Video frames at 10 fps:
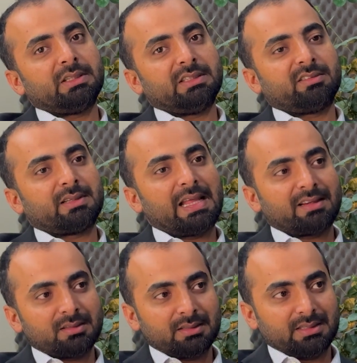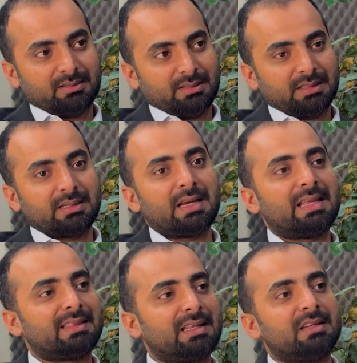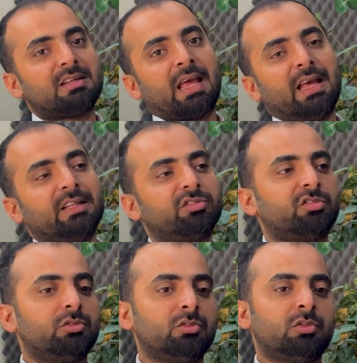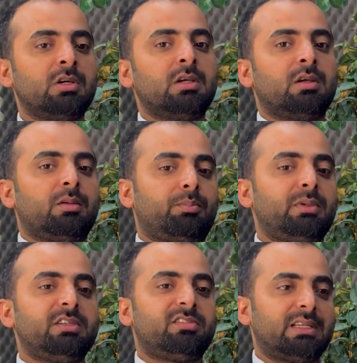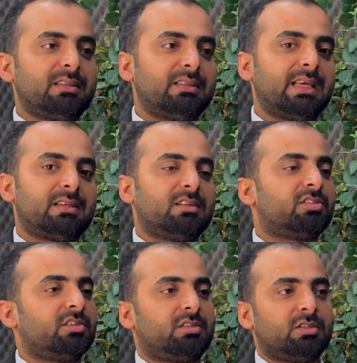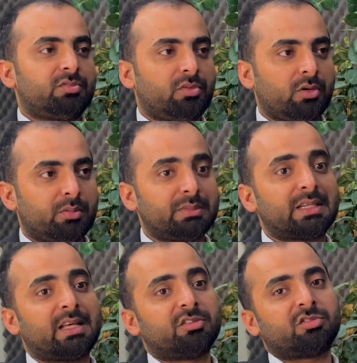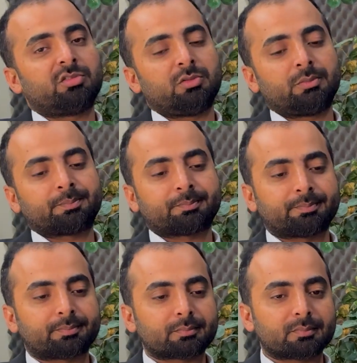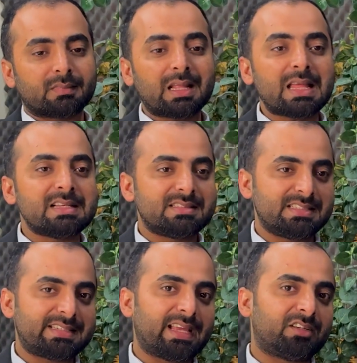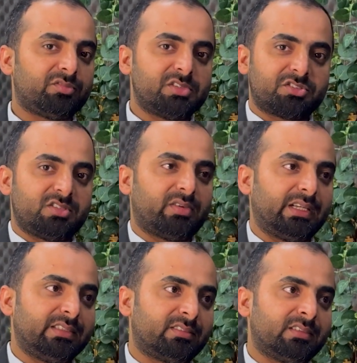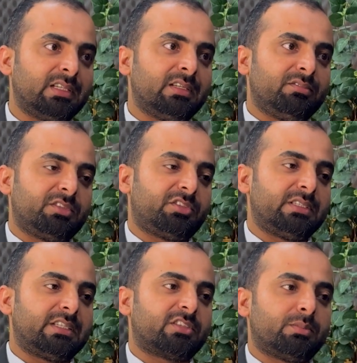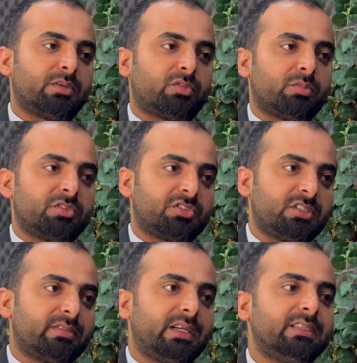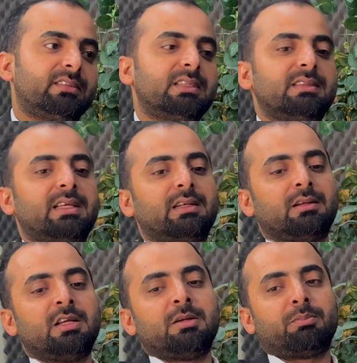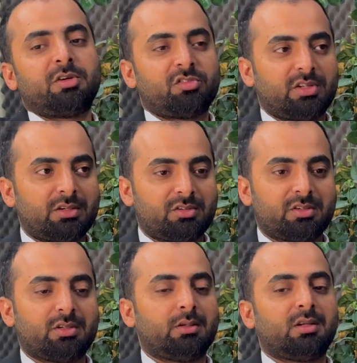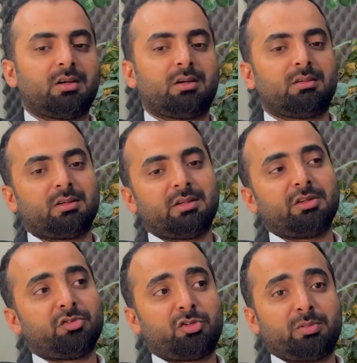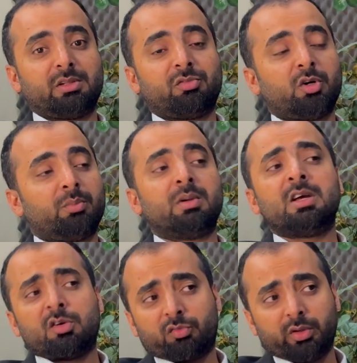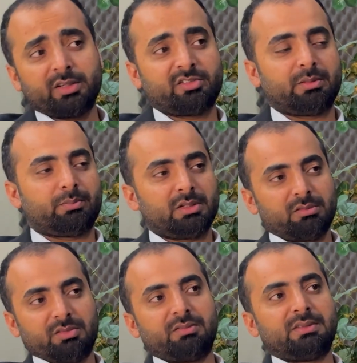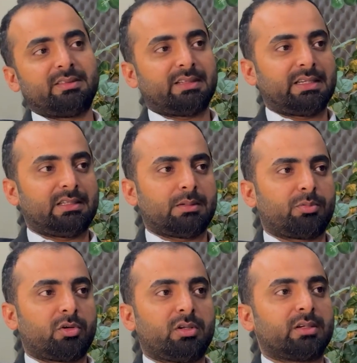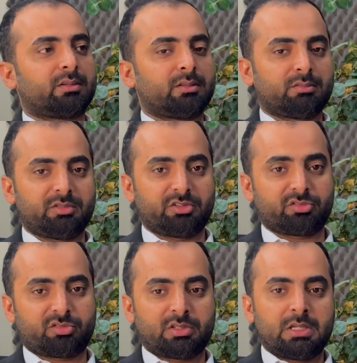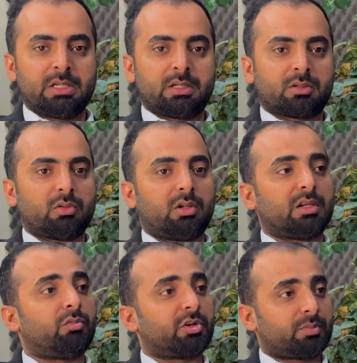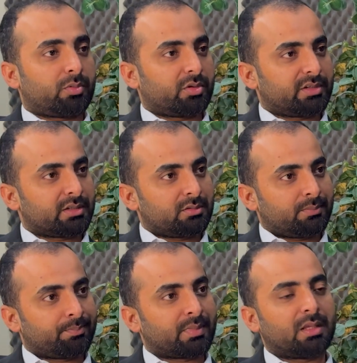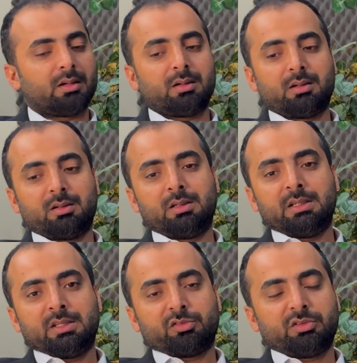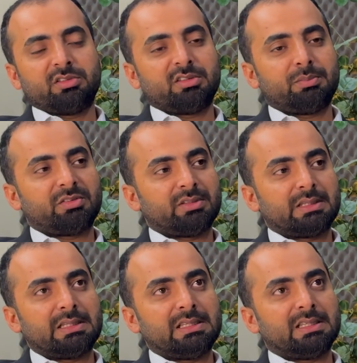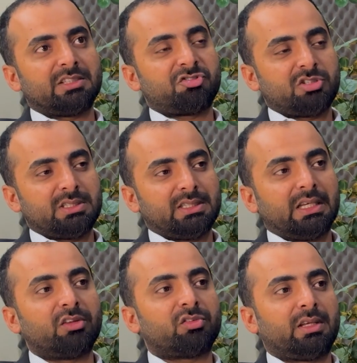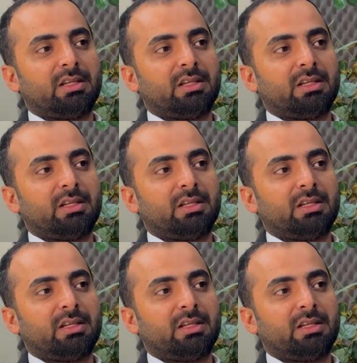is collecting that data, and then it has to present that in a certain form. It has to detect which data is coming from which device, and then present it in a usable form. For example, we have designed a product which is called a water project. So this is basically a TDS